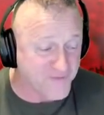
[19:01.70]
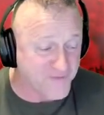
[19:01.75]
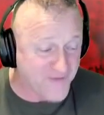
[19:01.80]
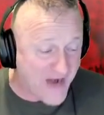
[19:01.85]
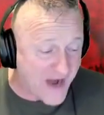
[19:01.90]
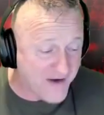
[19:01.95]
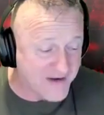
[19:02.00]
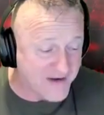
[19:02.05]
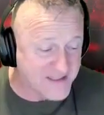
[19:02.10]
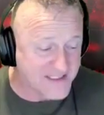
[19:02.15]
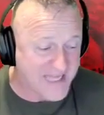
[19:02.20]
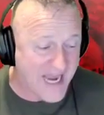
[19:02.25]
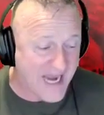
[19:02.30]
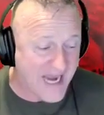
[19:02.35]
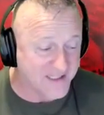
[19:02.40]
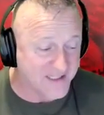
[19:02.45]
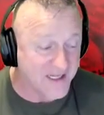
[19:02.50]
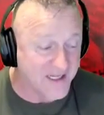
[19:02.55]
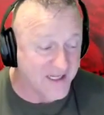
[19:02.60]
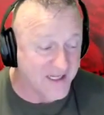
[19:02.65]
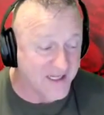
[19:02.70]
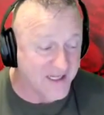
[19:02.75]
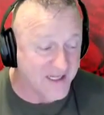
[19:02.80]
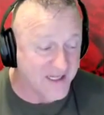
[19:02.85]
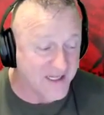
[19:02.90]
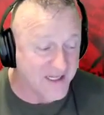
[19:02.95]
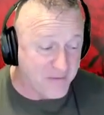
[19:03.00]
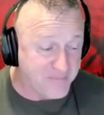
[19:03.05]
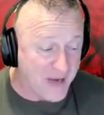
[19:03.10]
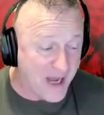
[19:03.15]
Fairness Act? The
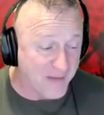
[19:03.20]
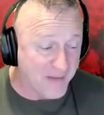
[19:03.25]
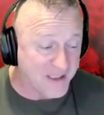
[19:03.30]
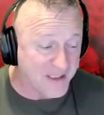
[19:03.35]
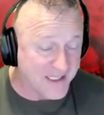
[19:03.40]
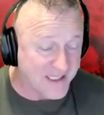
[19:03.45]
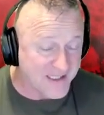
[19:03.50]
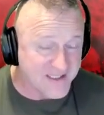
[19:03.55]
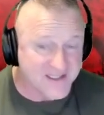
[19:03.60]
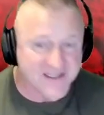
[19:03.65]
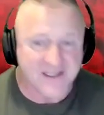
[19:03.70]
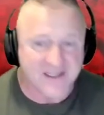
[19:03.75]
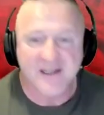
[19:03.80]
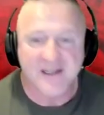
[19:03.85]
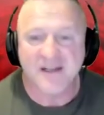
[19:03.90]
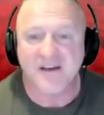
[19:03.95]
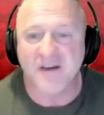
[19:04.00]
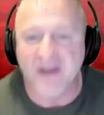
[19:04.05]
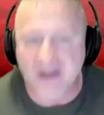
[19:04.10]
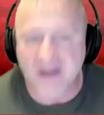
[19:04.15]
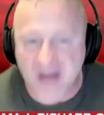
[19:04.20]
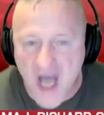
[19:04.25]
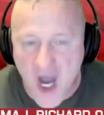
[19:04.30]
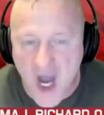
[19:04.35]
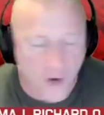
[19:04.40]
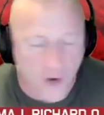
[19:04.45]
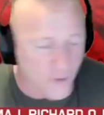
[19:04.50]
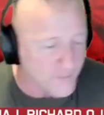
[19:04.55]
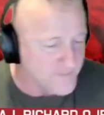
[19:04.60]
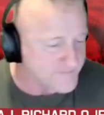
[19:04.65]
Republicans?
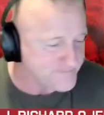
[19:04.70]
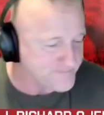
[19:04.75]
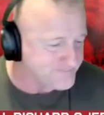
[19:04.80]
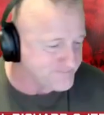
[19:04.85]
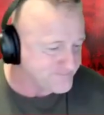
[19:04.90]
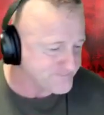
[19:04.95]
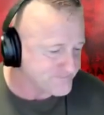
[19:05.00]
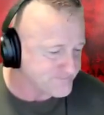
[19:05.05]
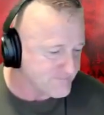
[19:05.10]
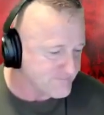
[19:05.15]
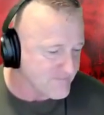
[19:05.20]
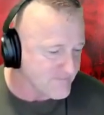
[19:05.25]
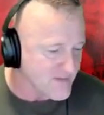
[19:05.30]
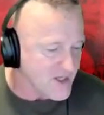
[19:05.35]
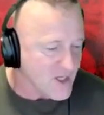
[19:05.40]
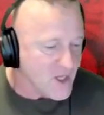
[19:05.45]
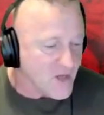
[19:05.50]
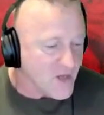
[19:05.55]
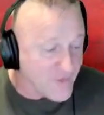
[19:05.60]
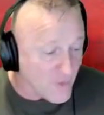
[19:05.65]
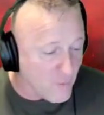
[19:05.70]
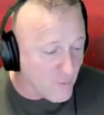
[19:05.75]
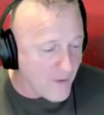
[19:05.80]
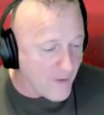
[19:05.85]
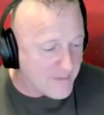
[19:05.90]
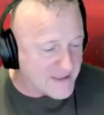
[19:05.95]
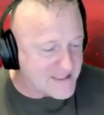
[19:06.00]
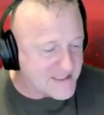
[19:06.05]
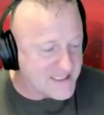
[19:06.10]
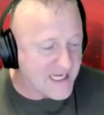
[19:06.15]
No. The
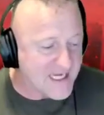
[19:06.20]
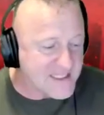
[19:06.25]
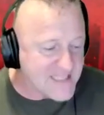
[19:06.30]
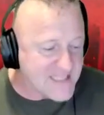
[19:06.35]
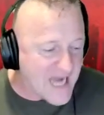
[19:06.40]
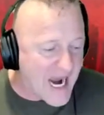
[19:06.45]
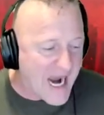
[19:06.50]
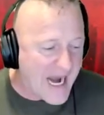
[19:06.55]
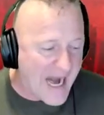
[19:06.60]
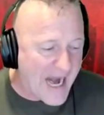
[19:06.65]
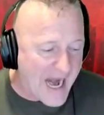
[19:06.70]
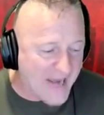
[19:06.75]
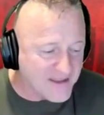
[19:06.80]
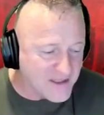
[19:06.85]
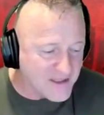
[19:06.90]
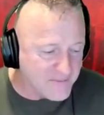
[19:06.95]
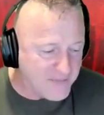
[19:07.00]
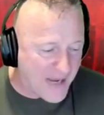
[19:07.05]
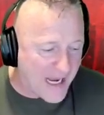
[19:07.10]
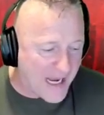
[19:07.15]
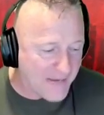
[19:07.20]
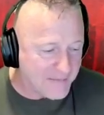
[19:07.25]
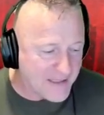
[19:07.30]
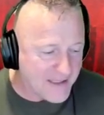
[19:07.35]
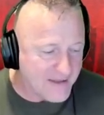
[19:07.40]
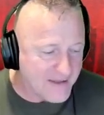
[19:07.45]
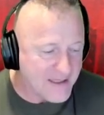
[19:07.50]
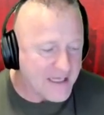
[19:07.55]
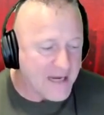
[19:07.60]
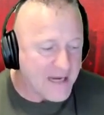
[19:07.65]
woman says, I had the
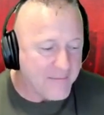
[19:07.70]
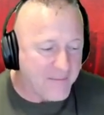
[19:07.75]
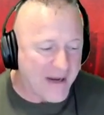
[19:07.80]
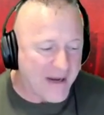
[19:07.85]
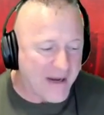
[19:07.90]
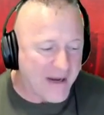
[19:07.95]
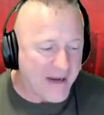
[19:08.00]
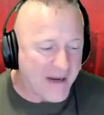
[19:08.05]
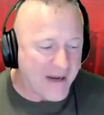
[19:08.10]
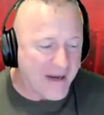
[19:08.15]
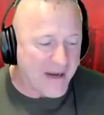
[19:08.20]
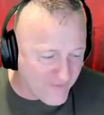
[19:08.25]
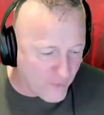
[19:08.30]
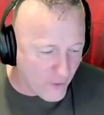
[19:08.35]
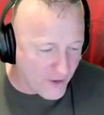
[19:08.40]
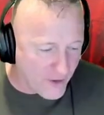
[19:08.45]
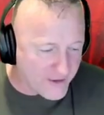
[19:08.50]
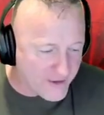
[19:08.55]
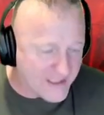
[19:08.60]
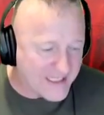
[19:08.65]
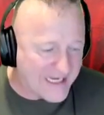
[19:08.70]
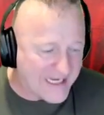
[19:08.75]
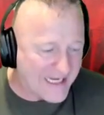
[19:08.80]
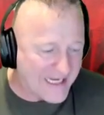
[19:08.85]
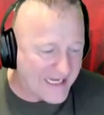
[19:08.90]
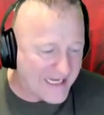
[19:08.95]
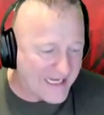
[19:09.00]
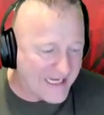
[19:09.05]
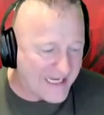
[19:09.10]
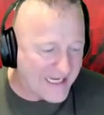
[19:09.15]
baby, but I'm out of work. Can
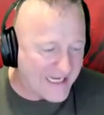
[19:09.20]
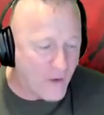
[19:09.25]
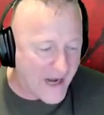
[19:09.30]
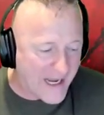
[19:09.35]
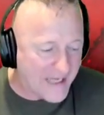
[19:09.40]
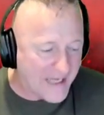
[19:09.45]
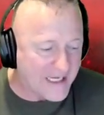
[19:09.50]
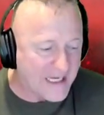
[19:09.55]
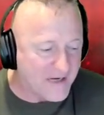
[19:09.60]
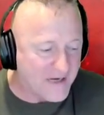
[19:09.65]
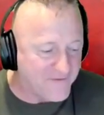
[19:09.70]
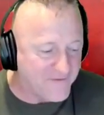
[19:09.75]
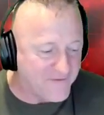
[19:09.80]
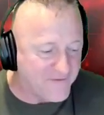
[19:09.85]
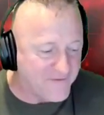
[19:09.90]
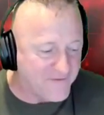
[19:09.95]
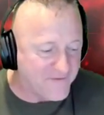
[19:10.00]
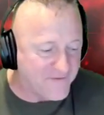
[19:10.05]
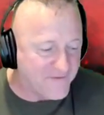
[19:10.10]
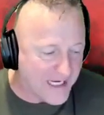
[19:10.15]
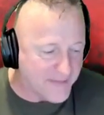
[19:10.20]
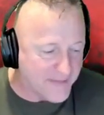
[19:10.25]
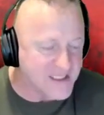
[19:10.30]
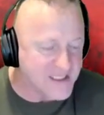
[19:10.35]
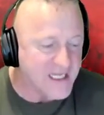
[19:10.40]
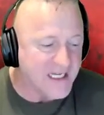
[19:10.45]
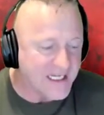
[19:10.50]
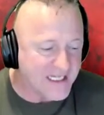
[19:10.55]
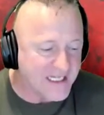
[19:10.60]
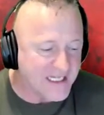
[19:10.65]
I have WIC and food
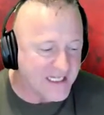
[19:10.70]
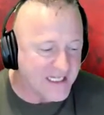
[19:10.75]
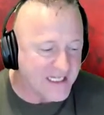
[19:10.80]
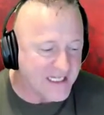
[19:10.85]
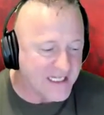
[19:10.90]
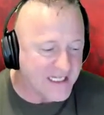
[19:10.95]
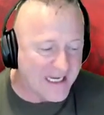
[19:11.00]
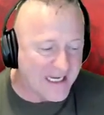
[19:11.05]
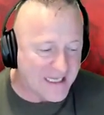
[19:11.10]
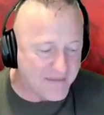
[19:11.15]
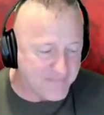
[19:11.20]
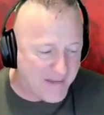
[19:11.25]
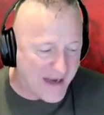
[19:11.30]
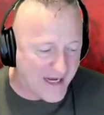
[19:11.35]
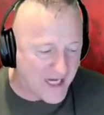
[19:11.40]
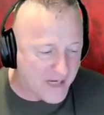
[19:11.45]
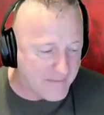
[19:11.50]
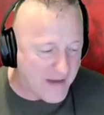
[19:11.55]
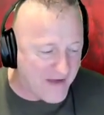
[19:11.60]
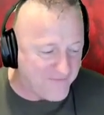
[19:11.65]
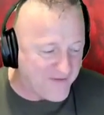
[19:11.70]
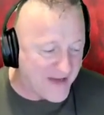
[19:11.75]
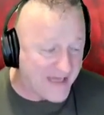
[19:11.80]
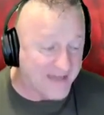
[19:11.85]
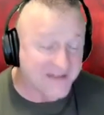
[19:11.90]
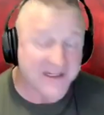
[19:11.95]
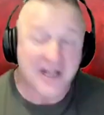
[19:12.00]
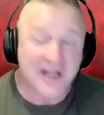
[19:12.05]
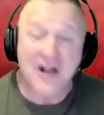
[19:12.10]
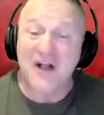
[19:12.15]
stamps until I get back on my
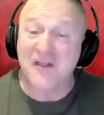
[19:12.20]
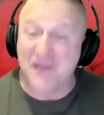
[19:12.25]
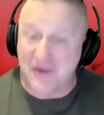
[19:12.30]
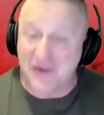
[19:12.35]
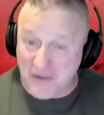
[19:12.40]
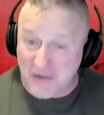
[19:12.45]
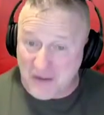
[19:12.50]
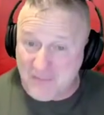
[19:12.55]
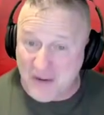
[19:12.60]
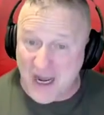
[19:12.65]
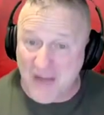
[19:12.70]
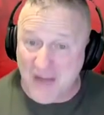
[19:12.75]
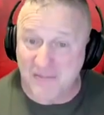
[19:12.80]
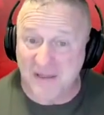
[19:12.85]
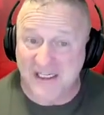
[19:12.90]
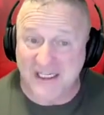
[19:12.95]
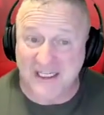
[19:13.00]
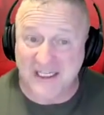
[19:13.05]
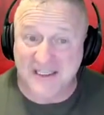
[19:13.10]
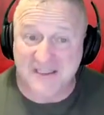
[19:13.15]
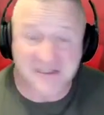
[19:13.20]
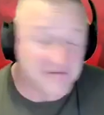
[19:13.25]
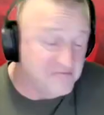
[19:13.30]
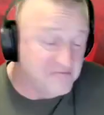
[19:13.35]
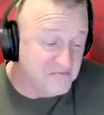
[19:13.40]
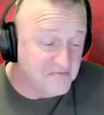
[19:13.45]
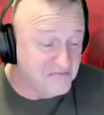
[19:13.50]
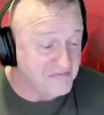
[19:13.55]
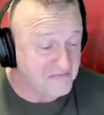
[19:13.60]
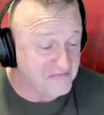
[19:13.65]
feet? The Republicans?
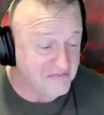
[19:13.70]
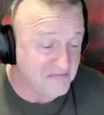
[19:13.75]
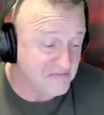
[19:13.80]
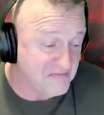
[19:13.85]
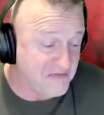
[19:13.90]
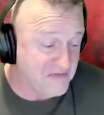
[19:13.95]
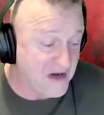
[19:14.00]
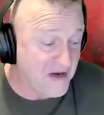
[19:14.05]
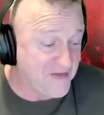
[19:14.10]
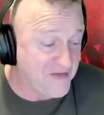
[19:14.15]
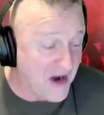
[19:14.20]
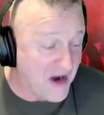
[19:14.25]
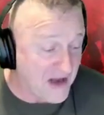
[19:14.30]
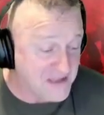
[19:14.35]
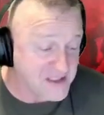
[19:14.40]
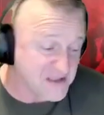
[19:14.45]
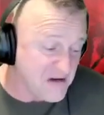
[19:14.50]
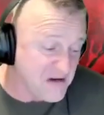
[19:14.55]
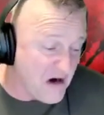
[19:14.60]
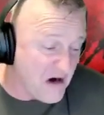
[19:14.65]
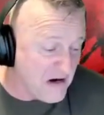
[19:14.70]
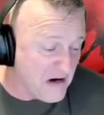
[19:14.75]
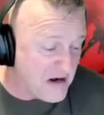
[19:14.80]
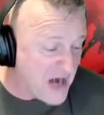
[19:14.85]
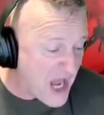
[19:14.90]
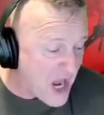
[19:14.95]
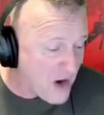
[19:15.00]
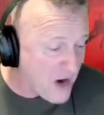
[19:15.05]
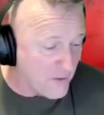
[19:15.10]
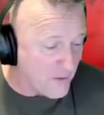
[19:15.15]
Their thoughts are
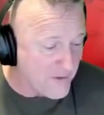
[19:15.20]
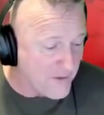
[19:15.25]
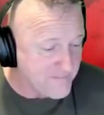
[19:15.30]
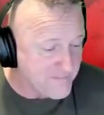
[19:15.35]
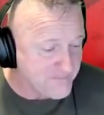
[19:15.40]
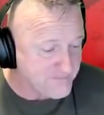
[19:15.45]
no.